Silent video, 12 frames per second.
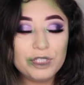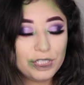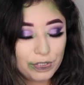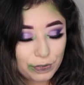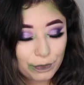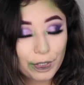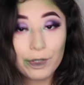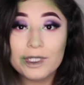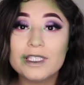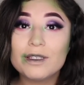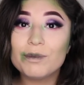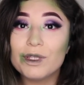just throw
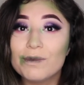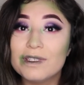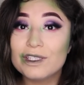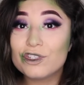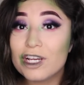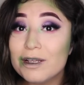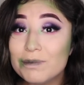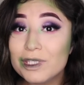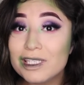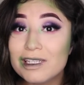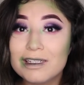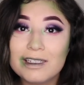on something with
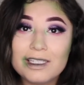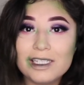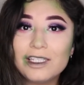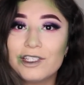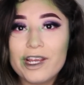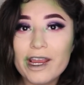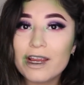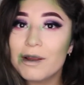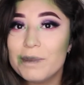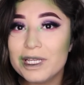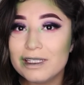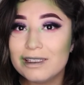stripes. Tease your hair
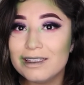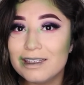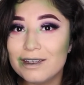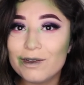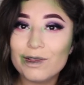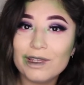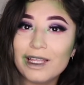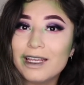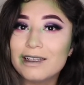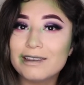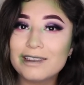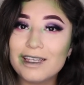a bit to
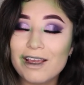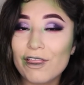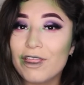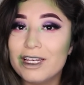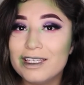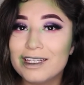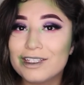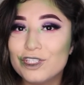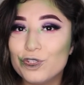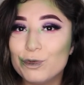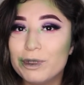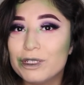like stay authentic
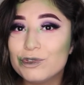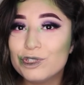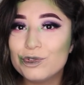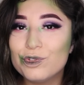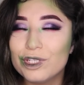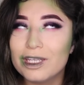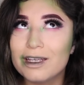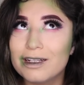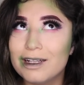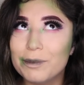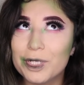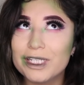to Beetlejuice. You can
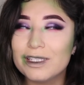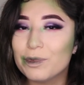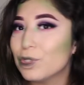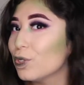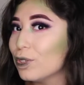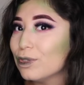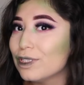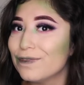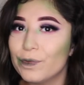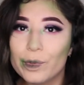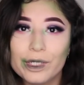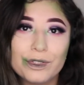glamorize it with curls if
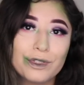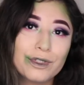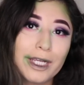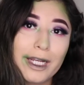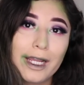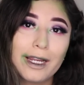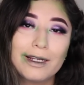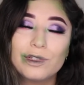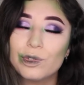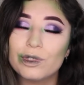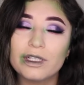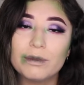you want, straighten hair,
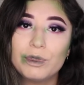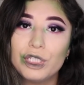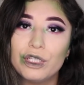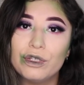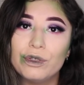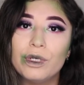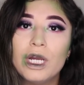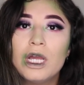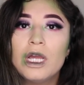totally up to you.